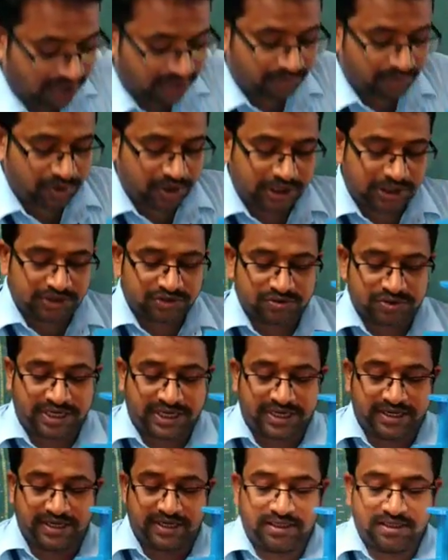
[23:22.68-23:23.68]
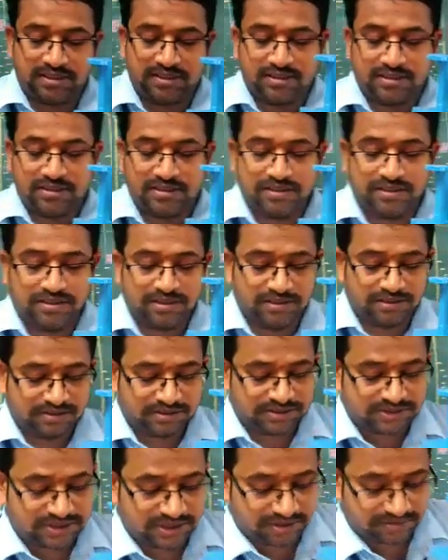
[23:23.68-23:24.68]
I am going to add
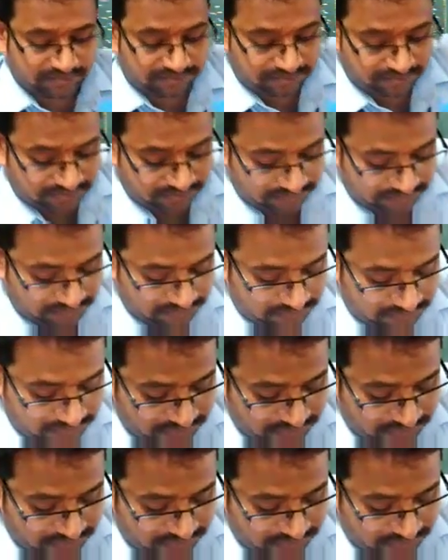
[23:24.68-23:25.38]
some